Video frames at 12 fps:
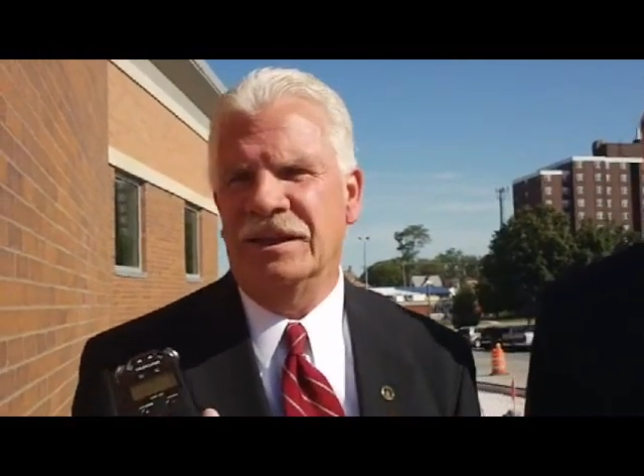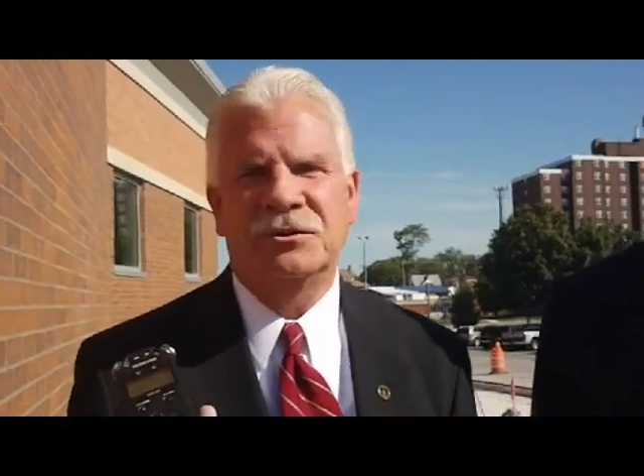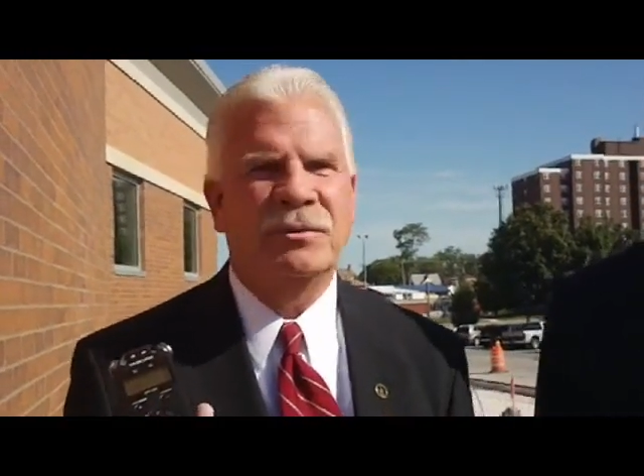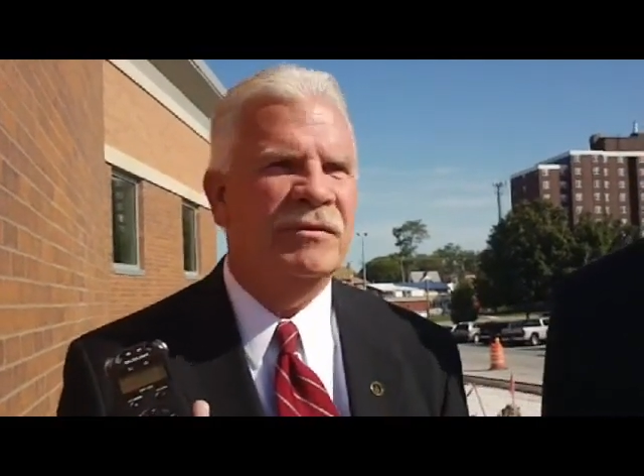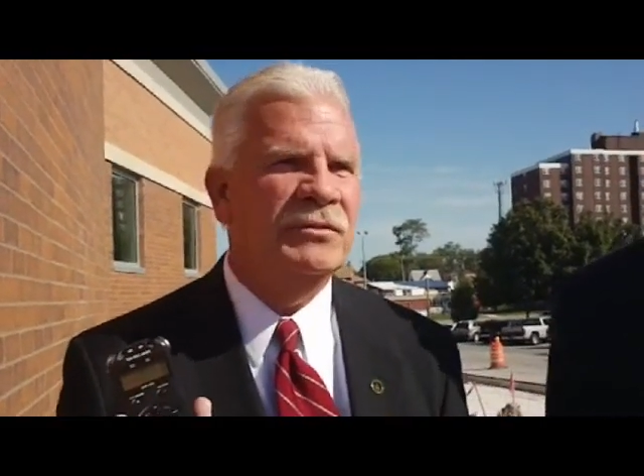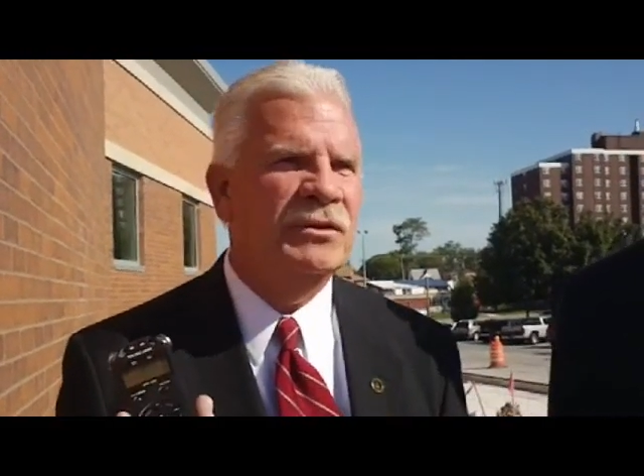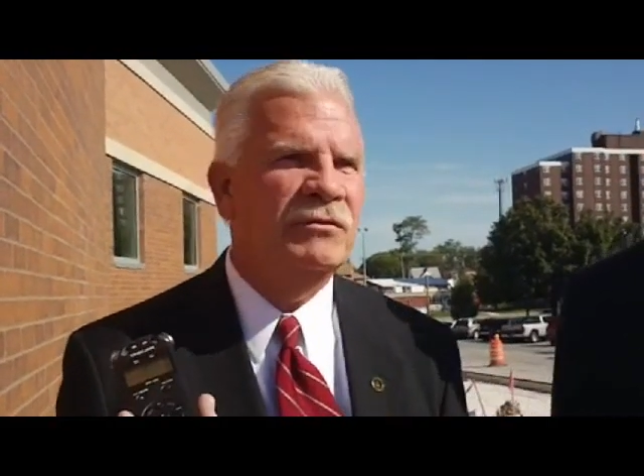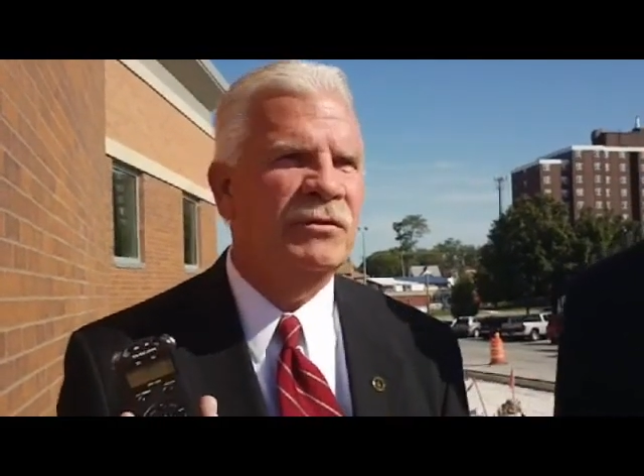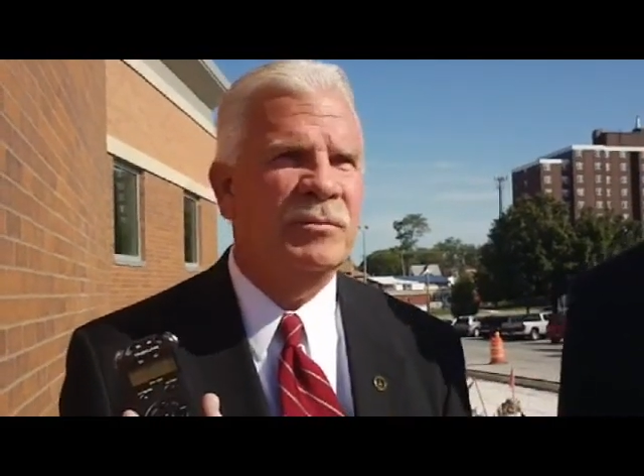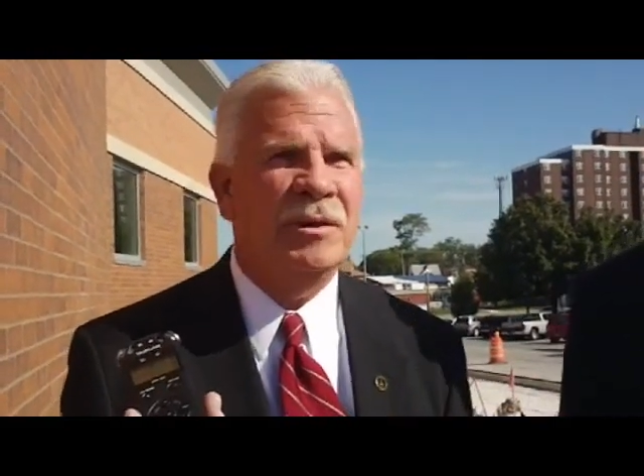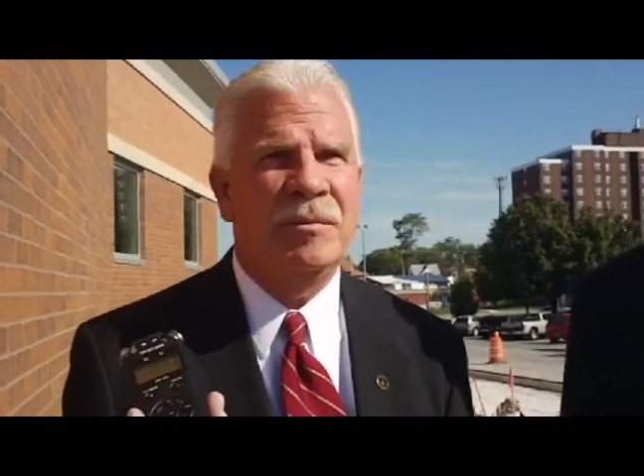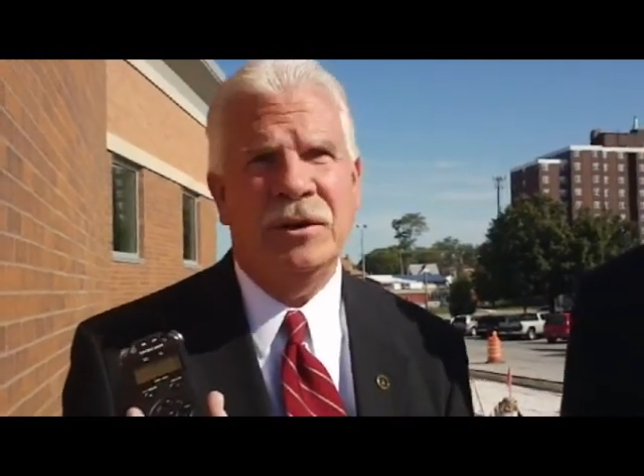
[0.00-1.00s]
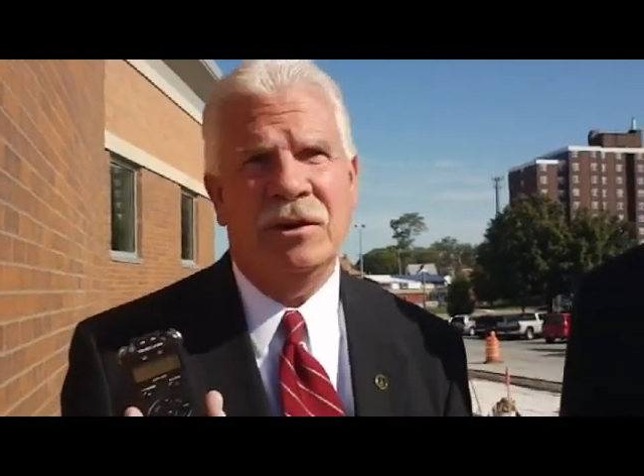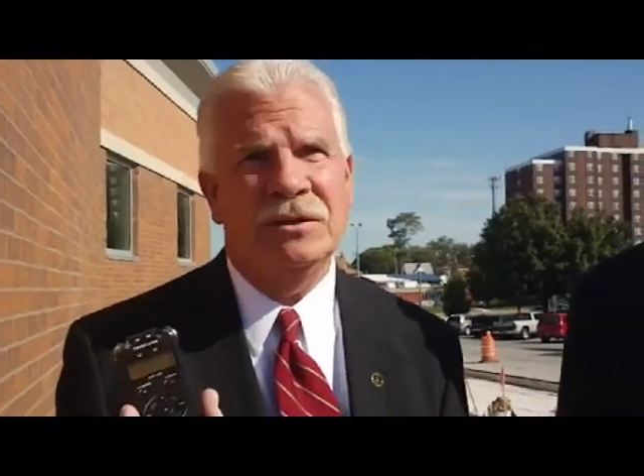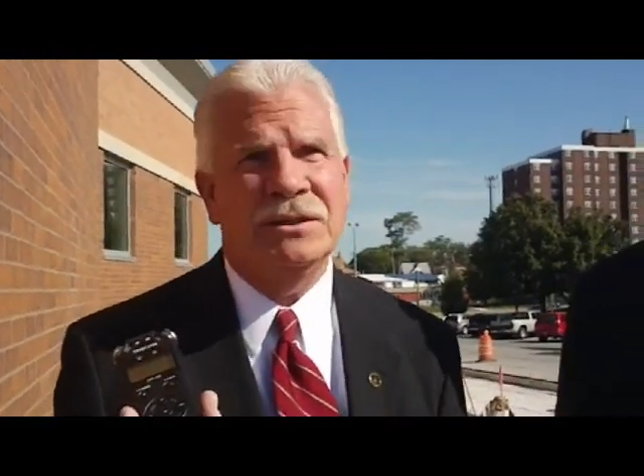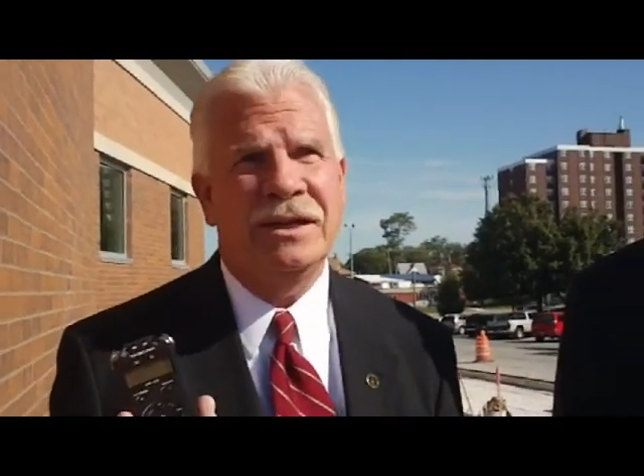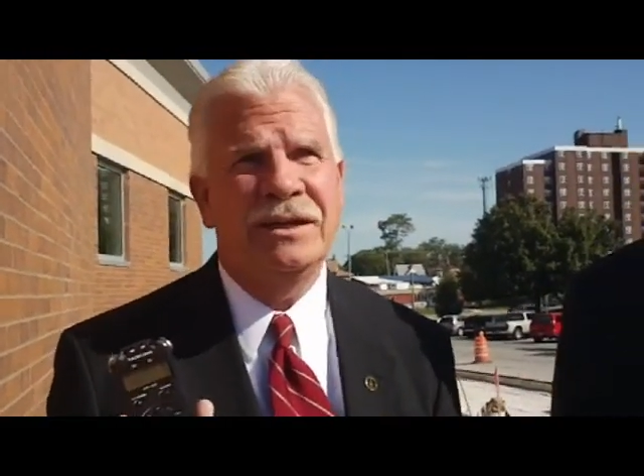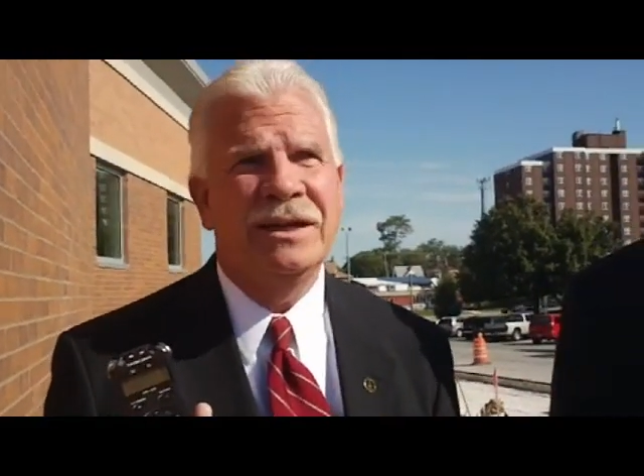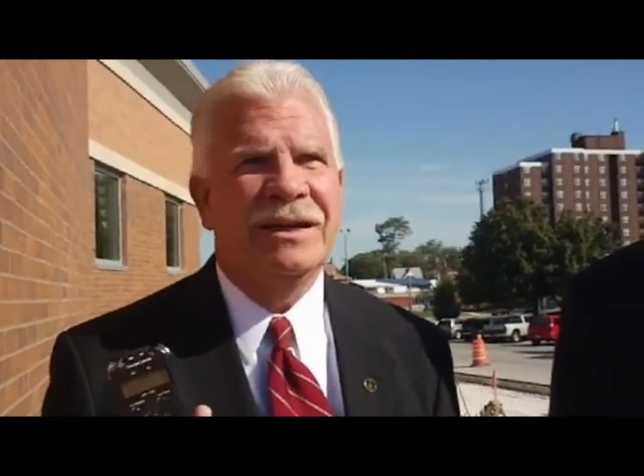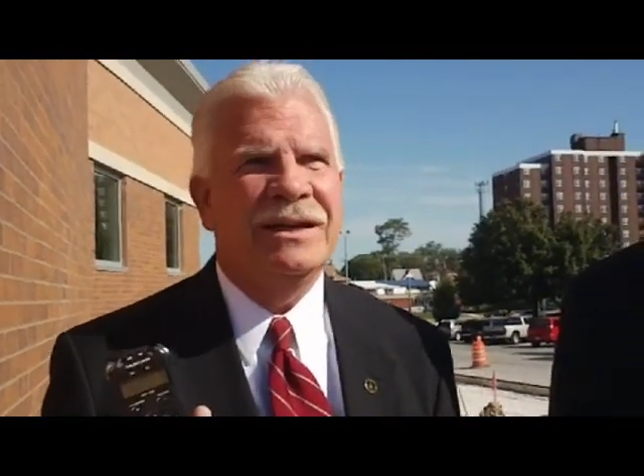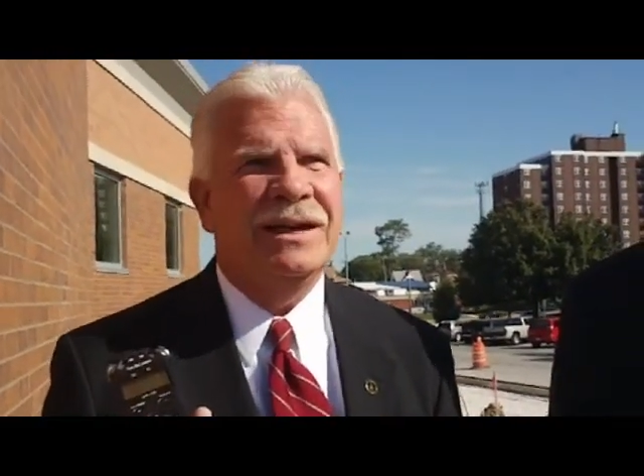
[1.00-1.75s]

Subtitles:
less revenue from PPRT.